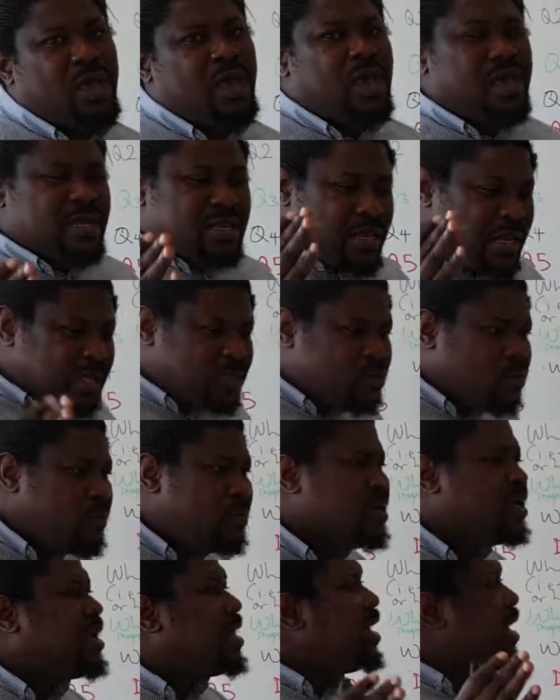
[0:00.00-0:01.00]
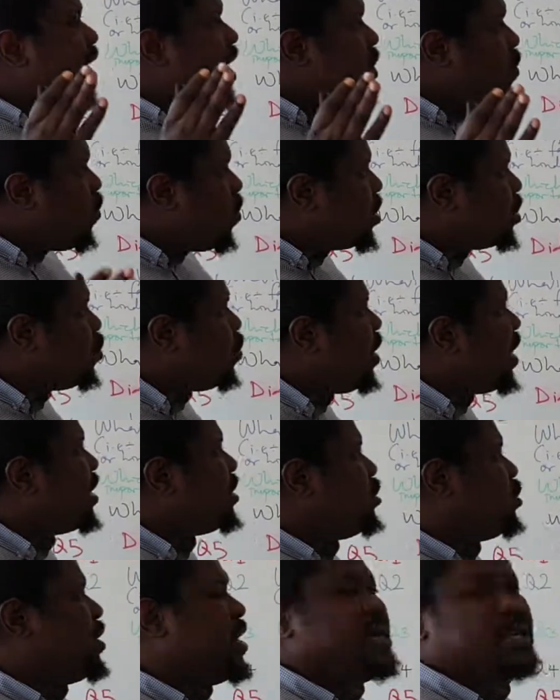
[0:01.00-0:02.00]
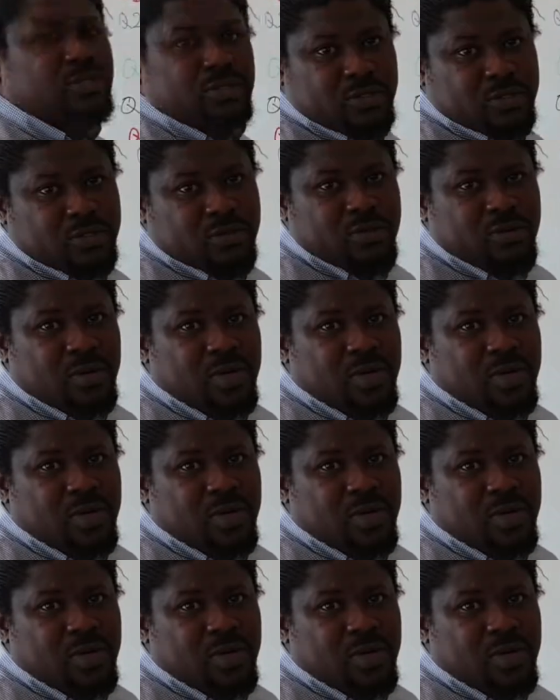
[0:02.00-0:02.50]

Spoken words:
It needs to be clear what we are trying to do.